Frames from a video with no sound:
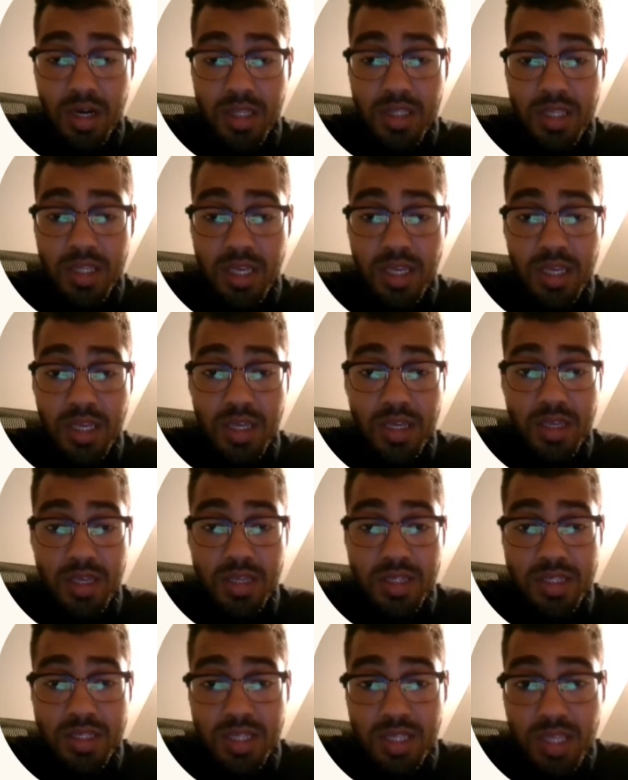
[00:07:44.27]
they
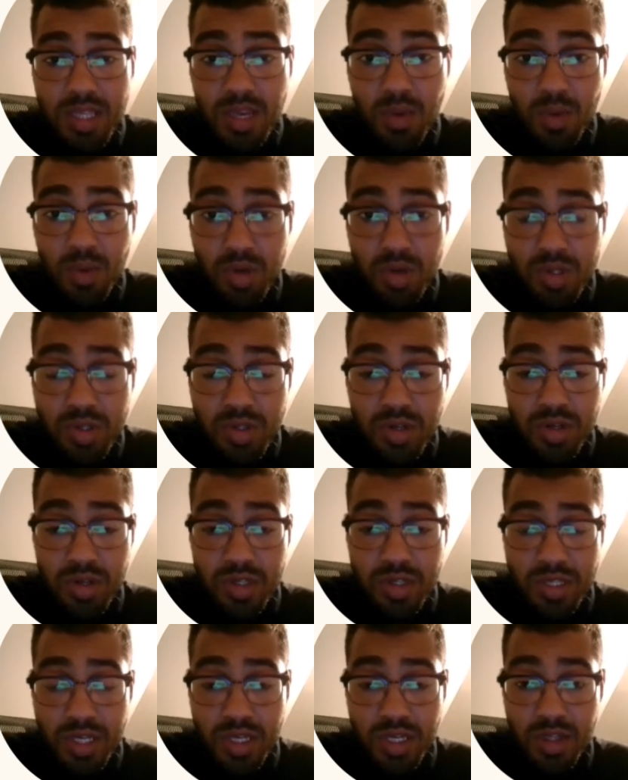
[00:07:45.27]
said they want to learn a
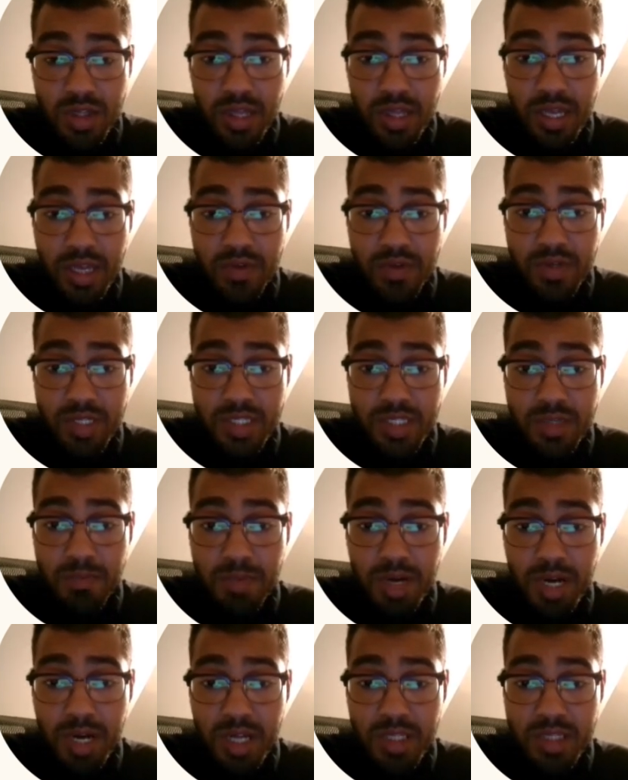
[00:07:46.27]
second language,
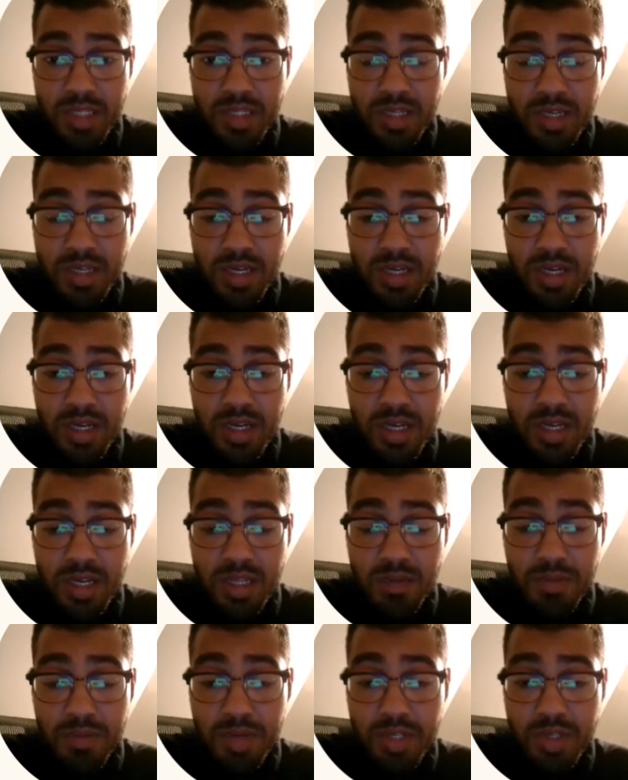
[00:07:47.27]
but the
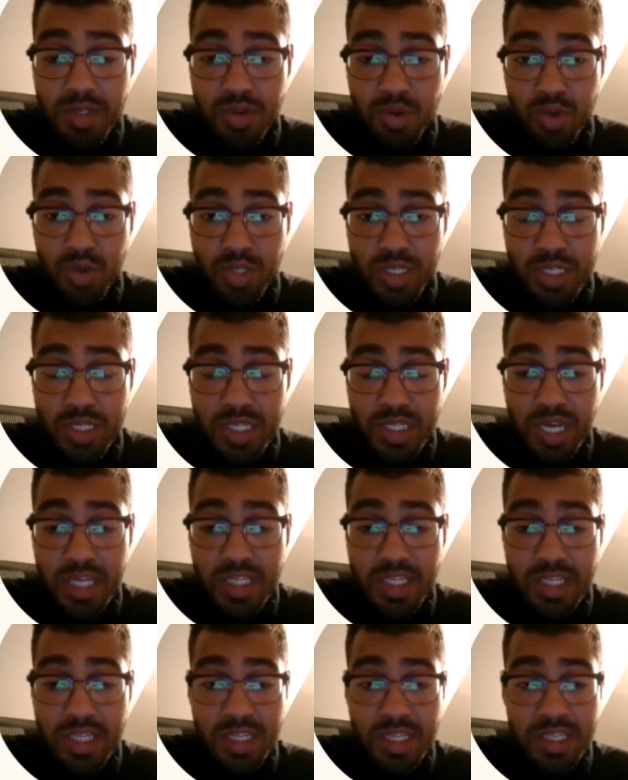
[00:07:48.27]
person who
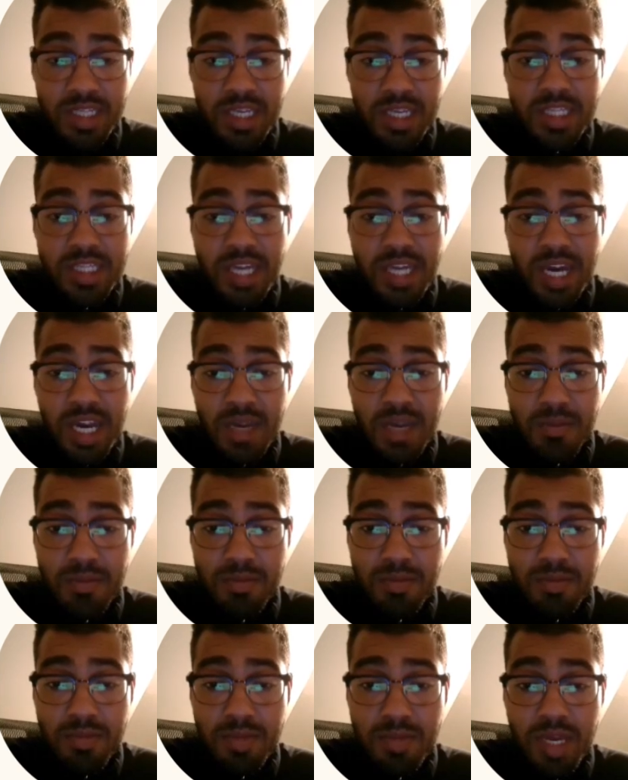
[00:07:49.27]
decided in the same time
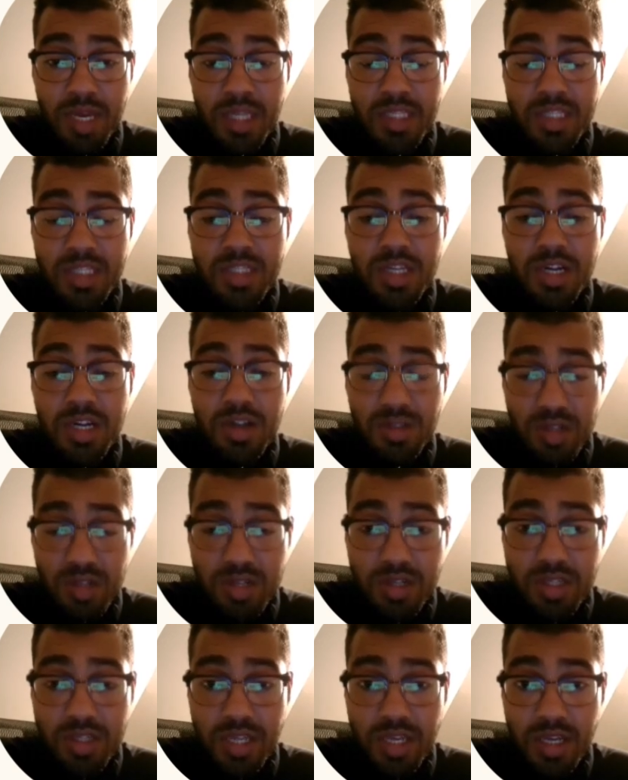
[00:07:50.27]
and start
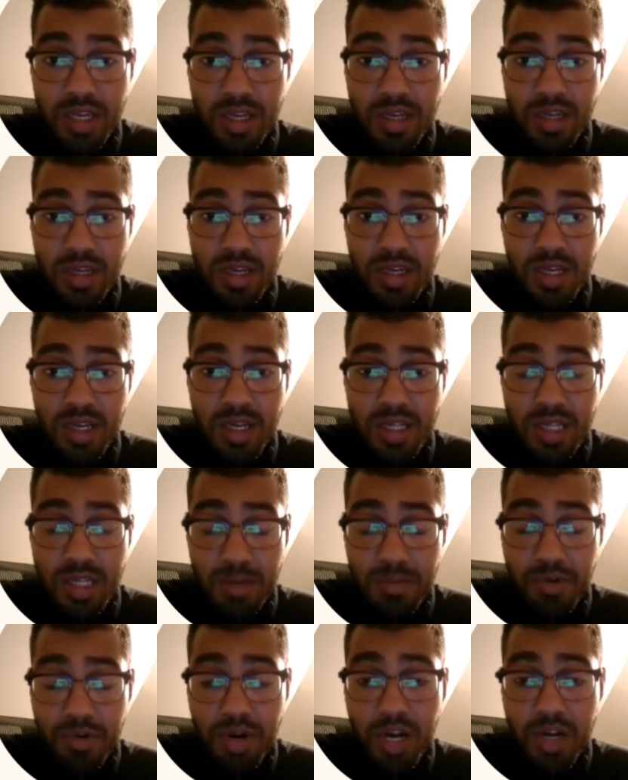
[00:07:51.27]
learning, the
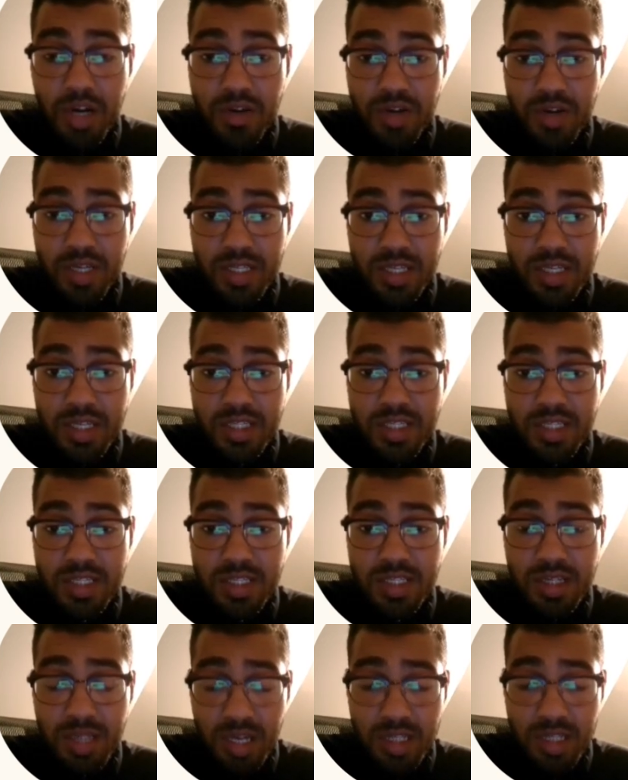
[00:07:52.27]
progress it's still
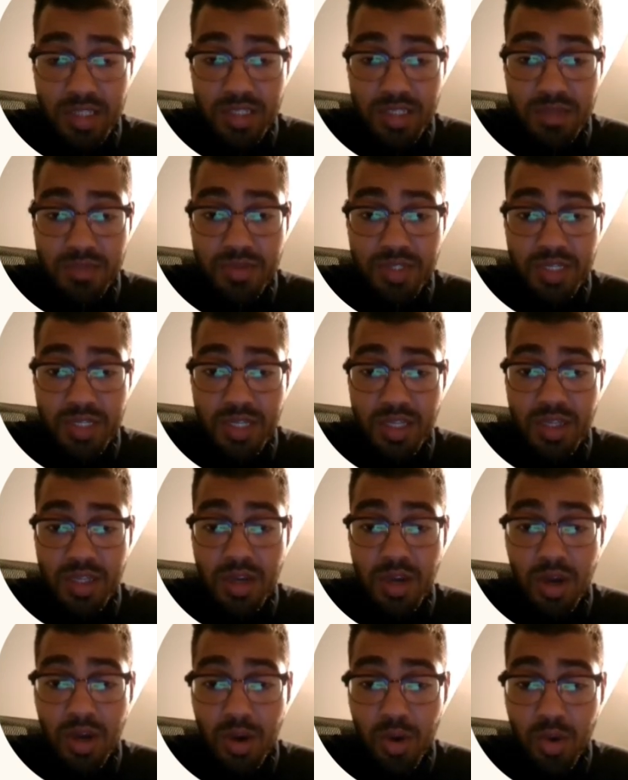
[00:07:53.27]
100%.
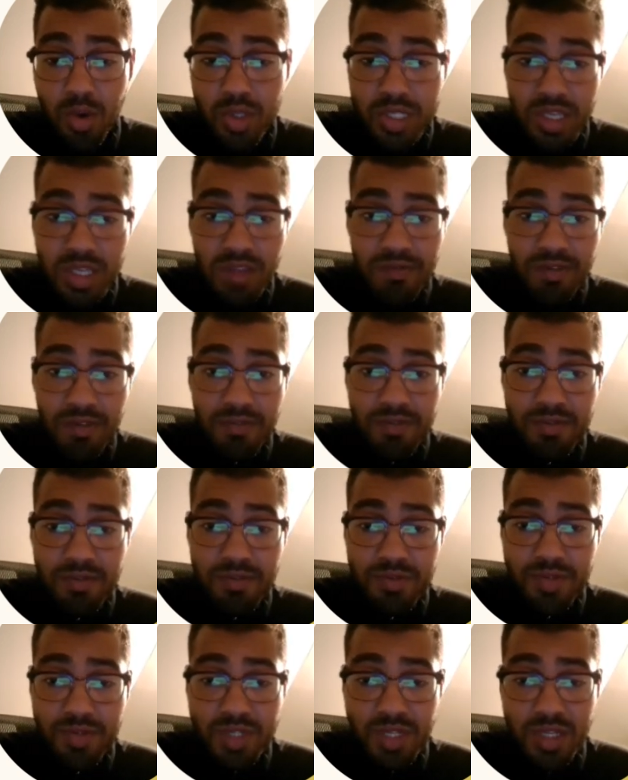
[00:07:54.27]
Who said
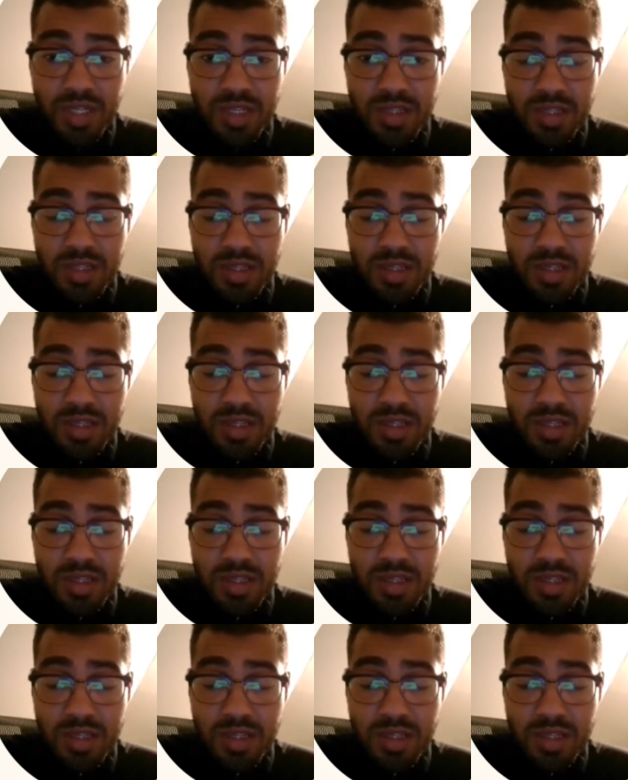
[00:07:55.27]
50%?